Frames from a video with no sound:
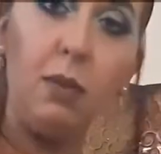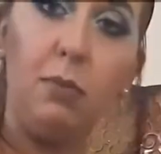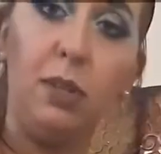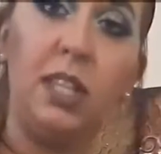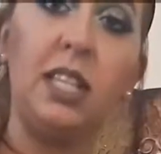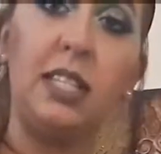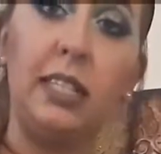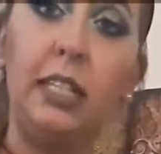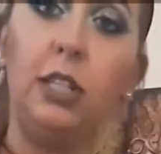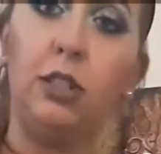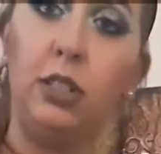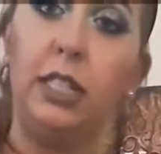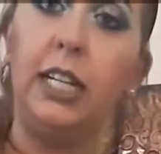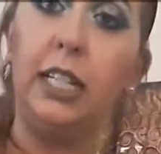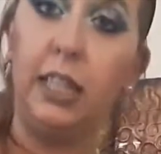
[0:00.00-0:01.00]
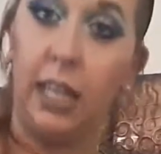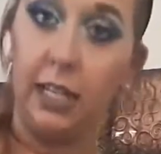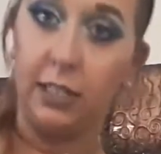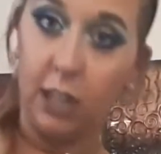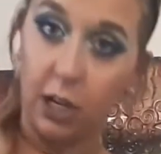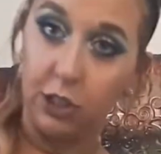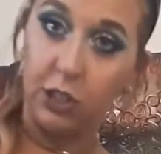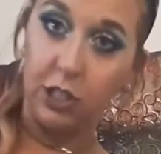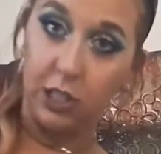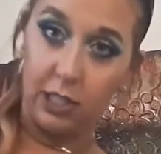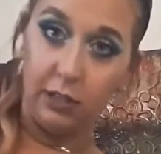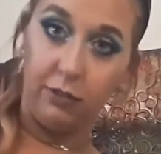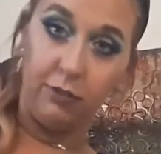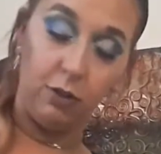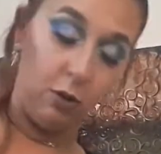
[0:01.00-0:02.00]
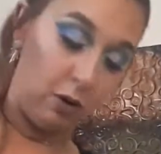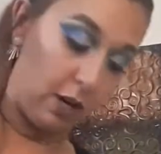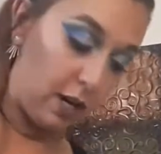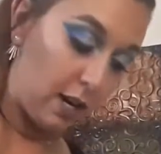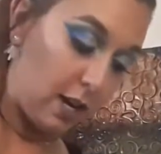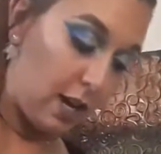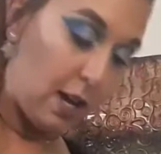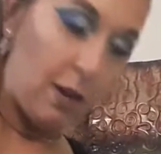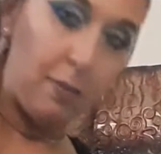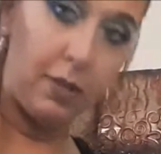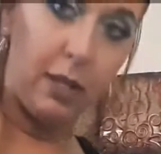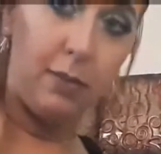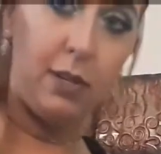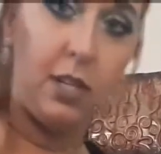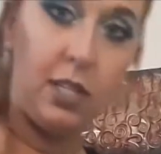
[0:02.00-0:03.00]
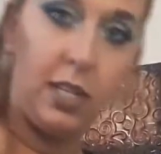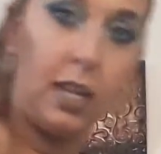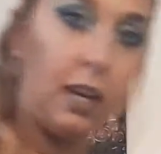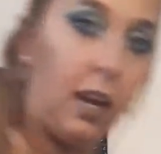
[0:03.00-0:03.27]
But this literally like touches the floor. But let me just get